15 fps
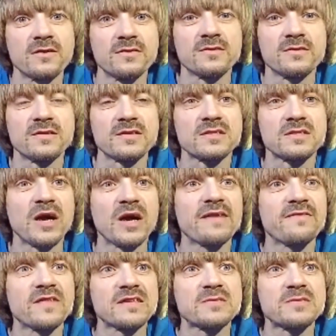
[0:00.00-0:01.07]
This is
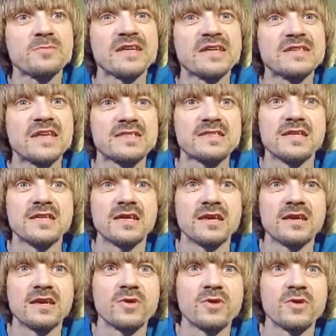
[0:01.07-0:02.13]
my destiny.
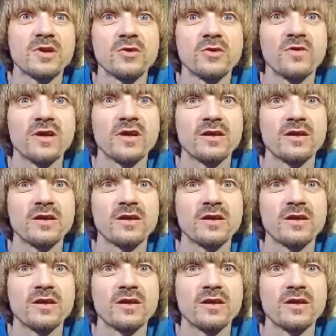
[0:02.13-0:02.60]
What I'm doing